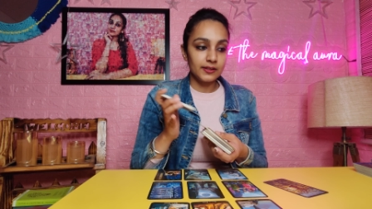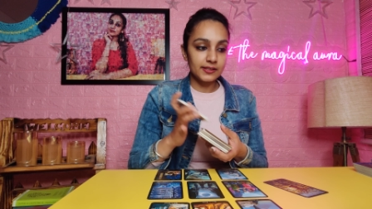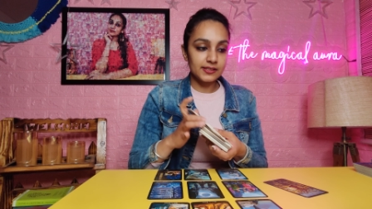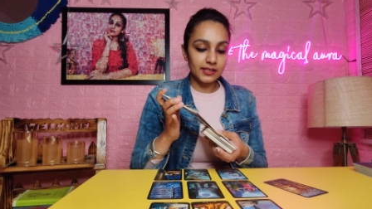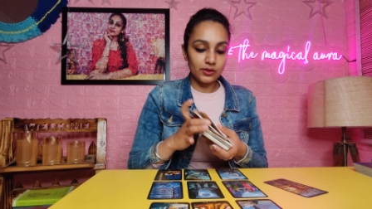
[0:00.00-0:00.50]

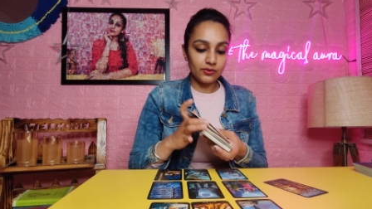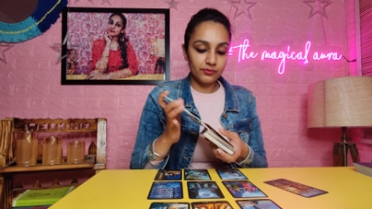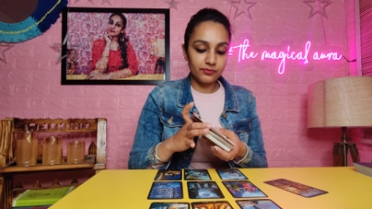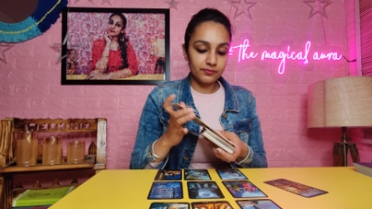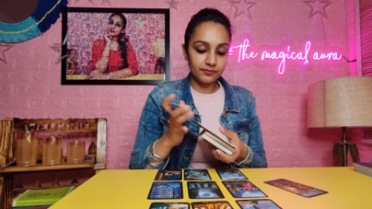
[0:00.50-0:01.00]
Let's see.
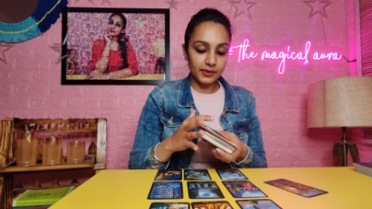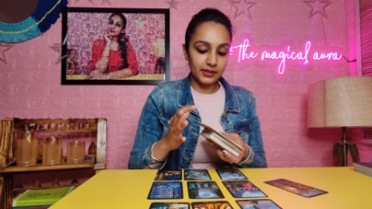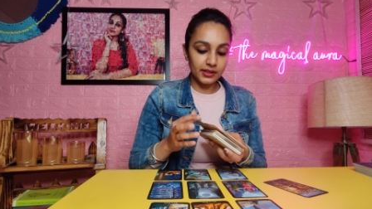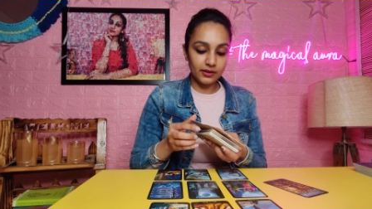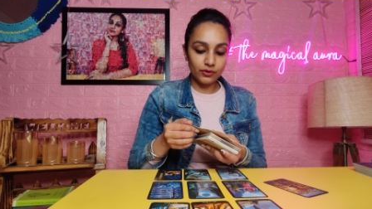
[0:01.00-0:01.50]

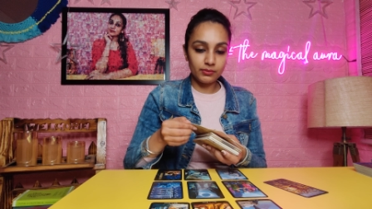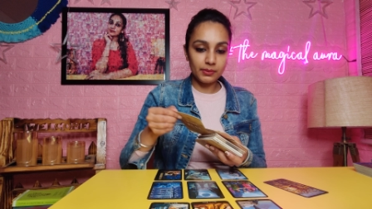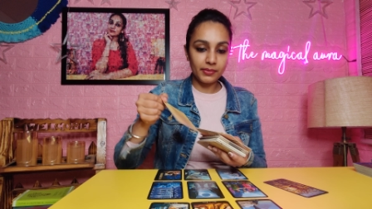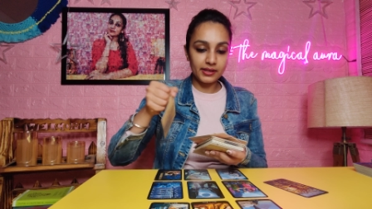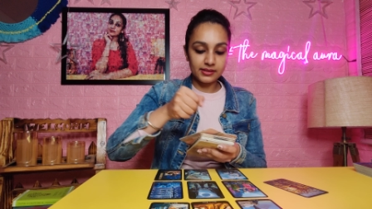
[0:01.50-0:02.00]
Anything for
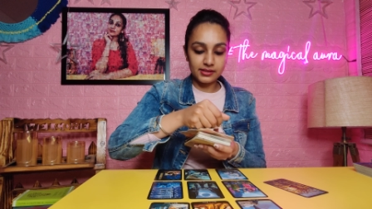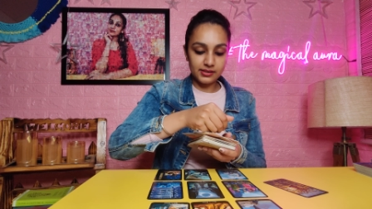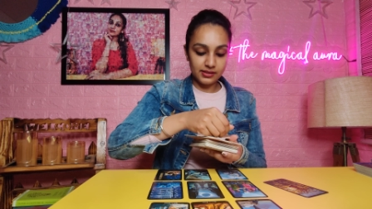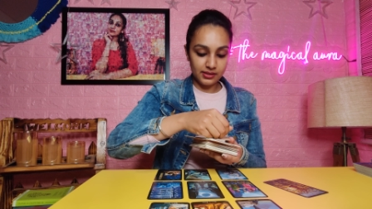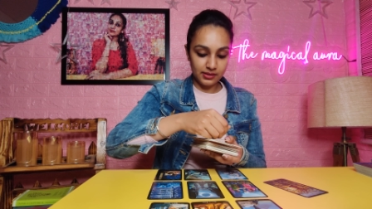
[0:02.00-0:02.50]
my
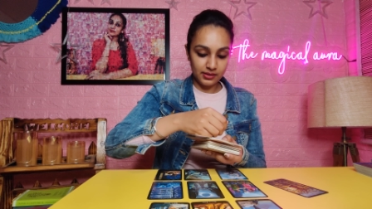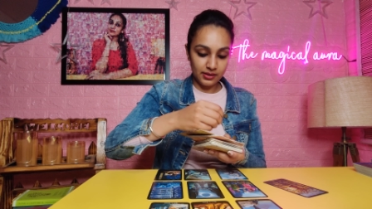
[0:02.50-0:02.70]
Pisces?